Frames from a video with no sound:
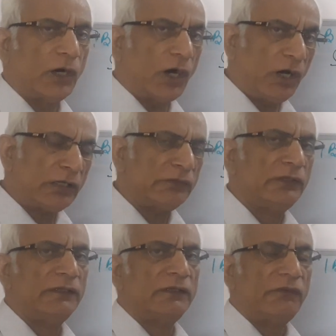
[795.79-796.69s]
or
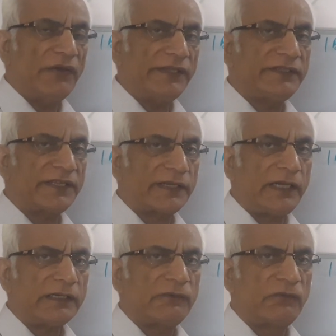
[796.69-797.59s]
when there
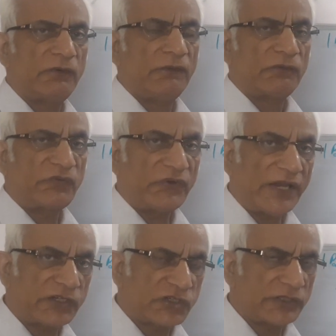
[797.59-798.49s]
are
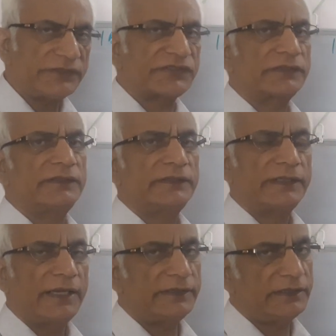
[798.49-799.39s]
fractions
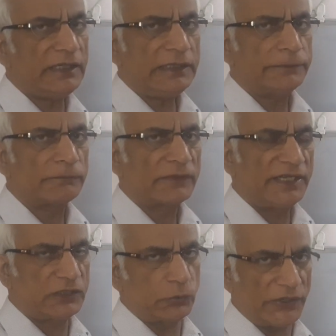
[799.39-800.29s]
in the
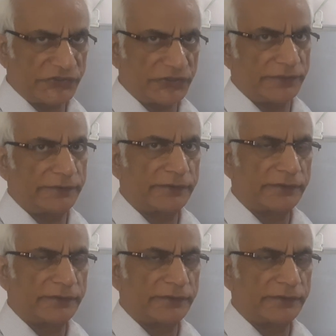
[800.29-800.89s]
equation.